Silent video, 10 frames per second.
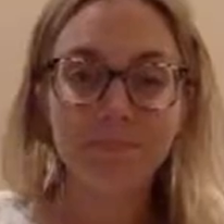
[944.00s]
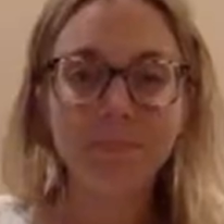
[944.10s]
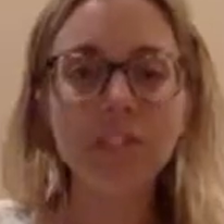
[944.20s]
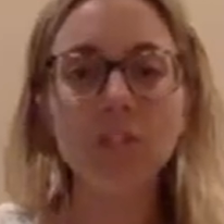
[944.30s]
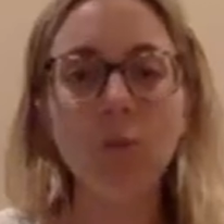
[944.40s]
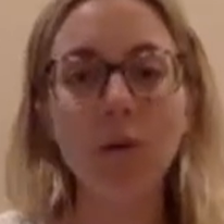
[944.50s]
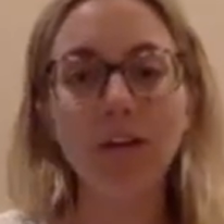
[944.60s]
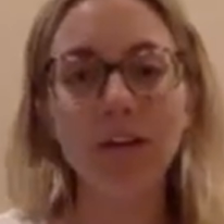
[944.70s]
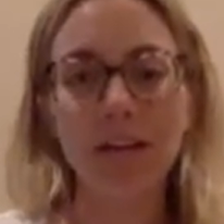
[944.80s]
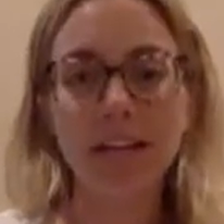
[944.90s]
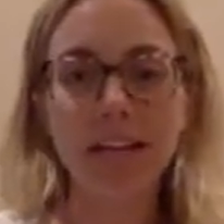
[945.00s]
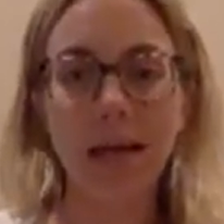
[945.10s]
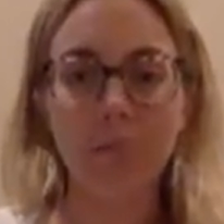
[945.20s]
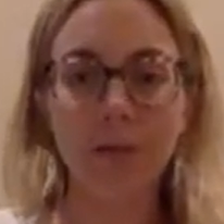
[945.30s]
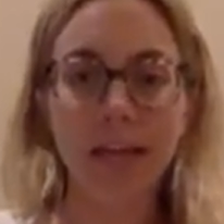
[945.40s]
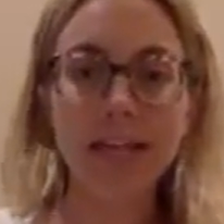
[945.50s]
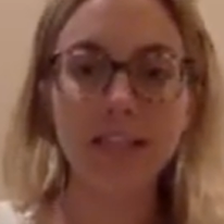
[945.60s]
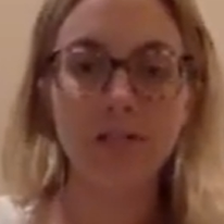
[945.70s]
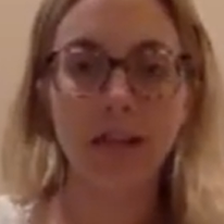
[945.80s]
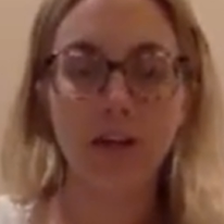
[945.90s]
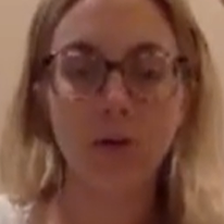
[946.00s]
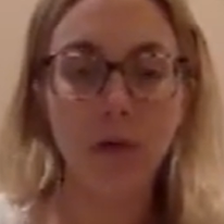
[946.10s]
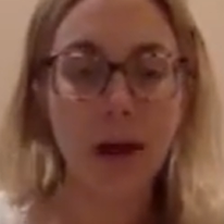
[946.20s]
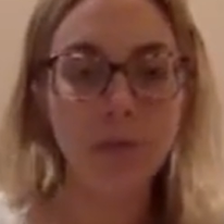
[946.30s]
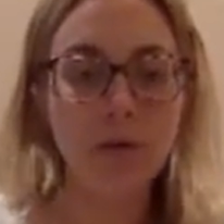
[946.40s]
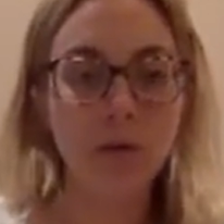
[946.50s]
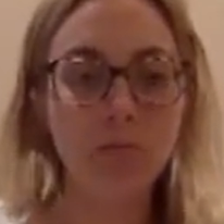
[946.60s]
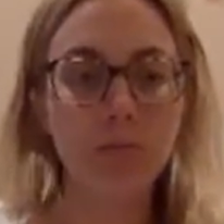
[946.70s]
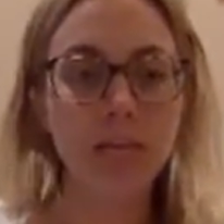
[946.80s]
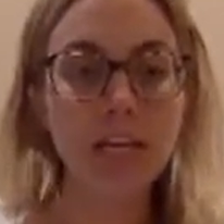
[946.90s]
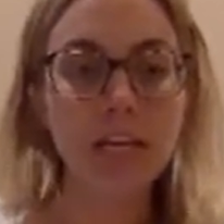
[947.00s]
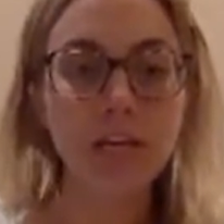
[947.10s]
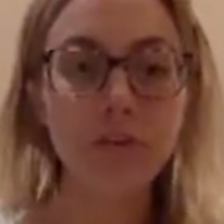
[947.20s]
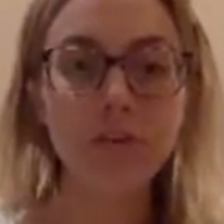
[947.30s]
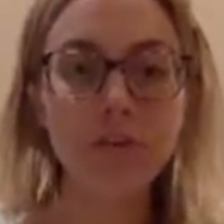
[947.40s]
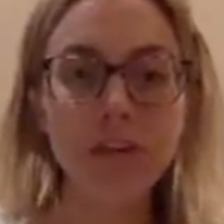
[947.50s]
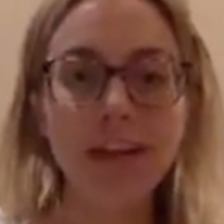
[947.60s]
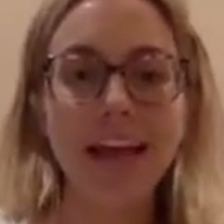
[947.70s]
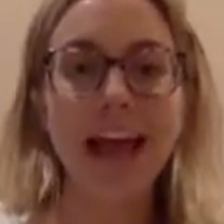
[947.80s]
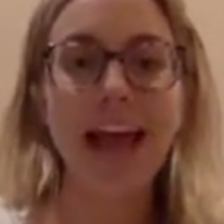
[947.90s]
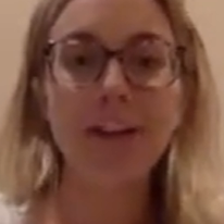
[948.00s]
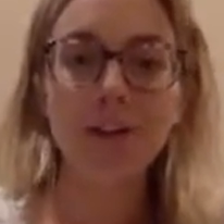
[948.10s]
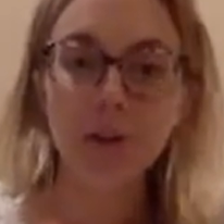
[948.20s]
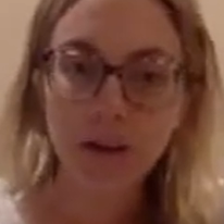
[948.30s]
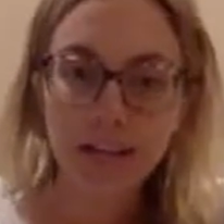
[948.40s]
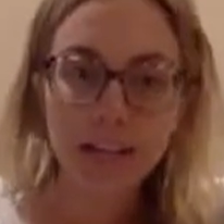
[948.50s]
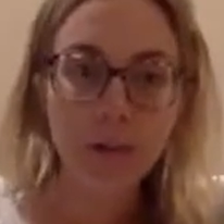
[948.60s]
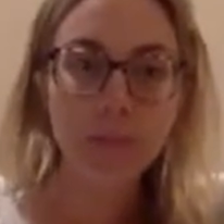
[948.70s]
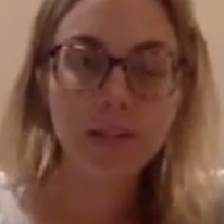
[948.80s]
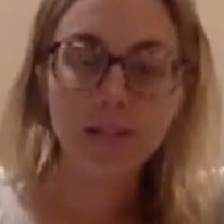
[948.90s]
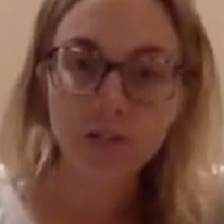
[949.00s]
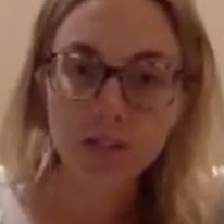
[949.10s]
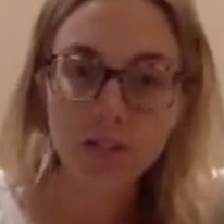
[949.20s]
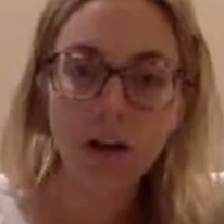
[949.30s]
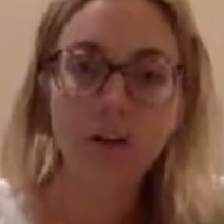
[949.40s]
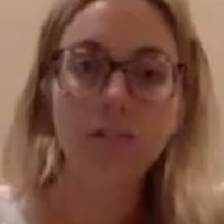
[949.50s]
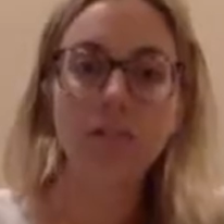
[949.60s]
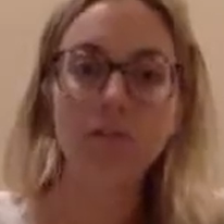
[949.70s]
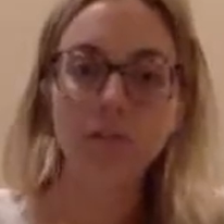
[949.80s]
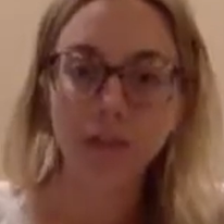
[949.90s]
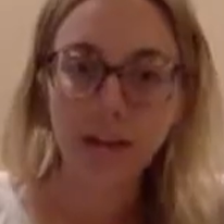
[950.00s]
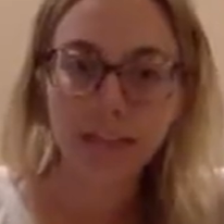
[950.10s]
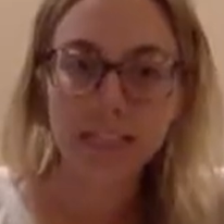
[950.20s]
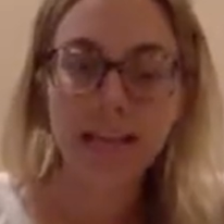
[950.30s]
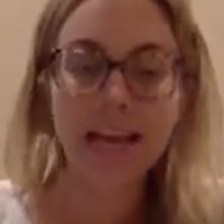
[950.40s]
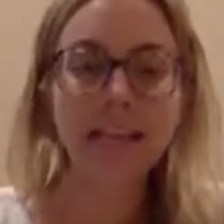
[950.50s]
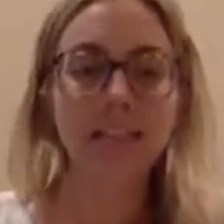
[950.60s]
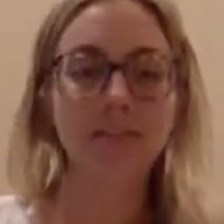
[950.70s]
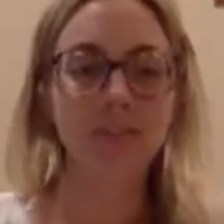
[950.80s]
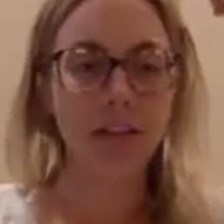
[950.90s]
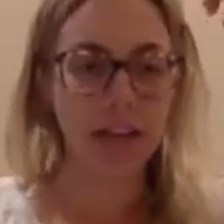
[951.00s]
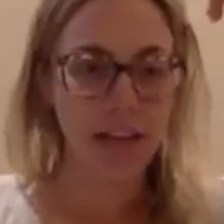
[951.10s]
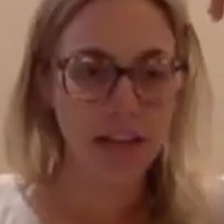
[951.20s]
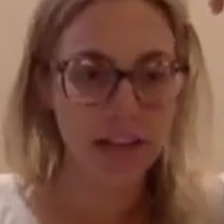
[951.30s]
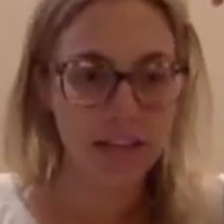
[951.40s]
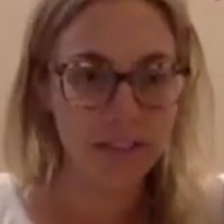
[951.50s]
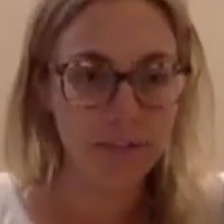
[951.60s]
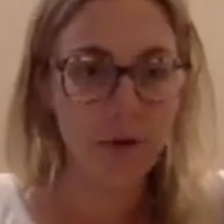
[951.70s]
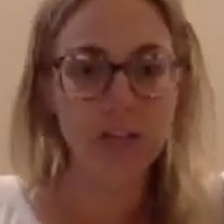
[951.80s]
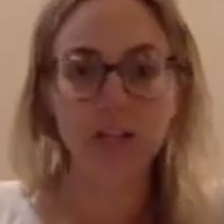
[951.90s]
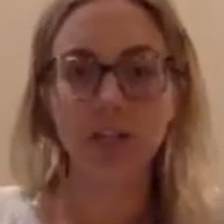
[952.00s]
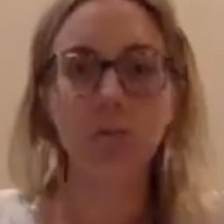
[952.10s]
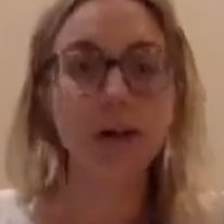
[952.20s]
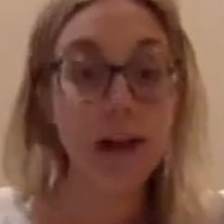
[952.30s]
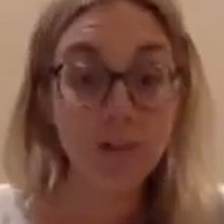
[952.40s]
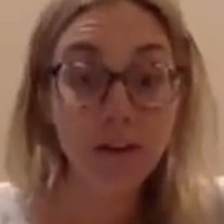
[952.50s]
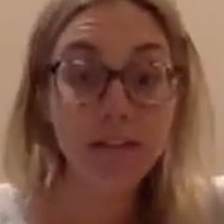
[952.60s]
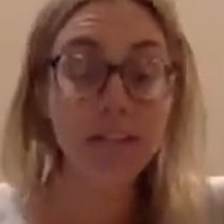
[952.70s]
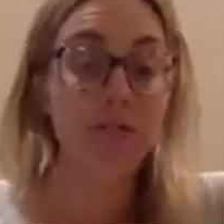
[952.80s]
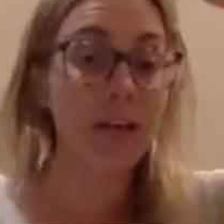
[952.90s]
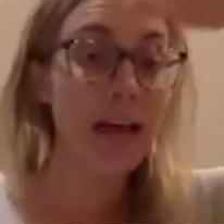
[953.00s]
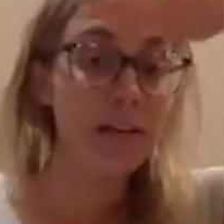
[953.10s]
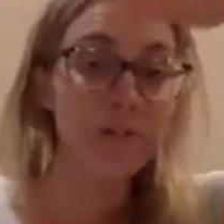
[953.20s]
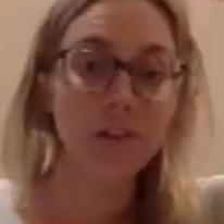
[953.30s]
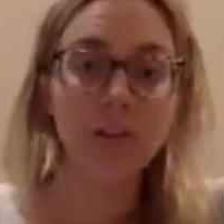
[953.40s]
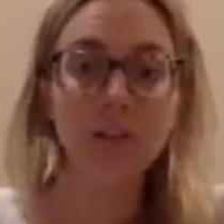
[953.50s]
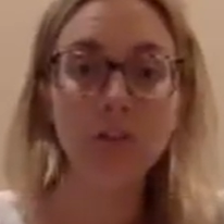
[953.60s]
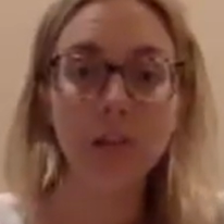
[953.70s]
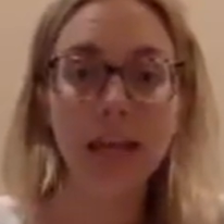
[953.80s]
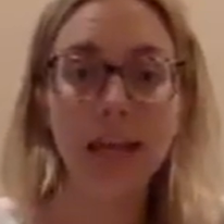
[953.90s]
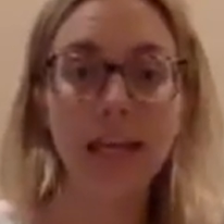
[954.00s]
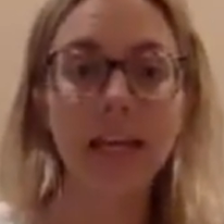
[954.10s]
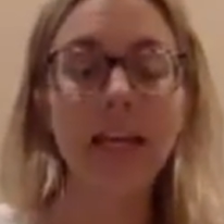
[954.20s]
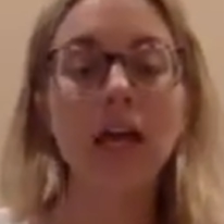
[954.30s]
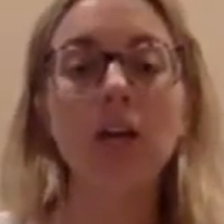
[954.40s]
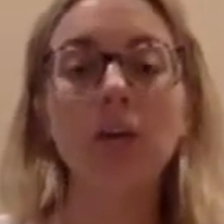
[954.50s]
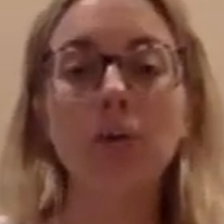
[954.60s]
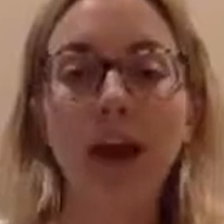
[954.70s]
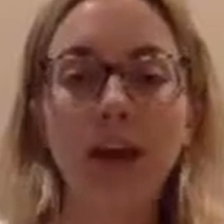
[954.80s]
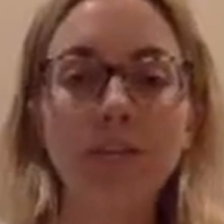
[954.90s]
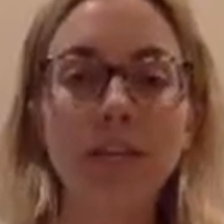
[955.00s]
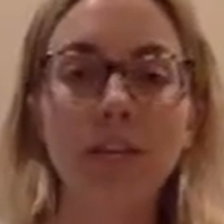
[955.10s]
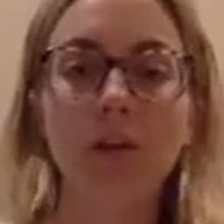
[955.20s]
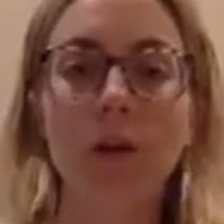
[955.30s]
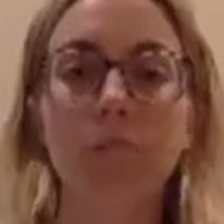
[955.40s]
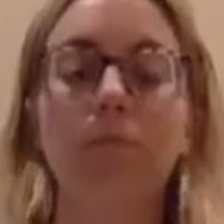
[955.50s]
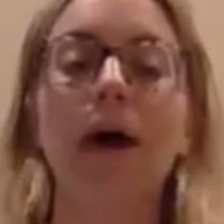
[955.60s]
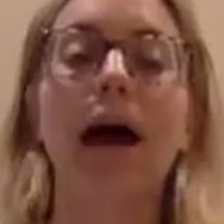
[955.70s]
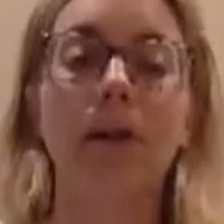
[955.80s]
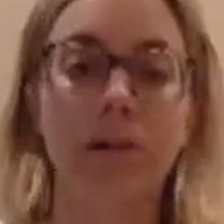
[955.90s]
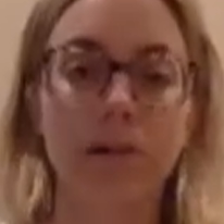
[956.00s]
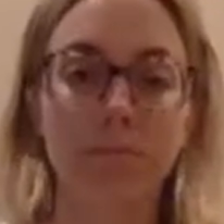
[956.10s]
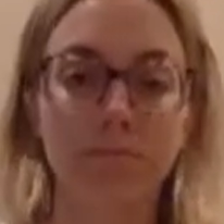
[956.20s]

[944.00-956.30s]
So when you're in that place of that crappy old belief, and you're in that place of suffering and negativity and depression, whatever it is, again, fill in the blank, you have to interrupt the pattern.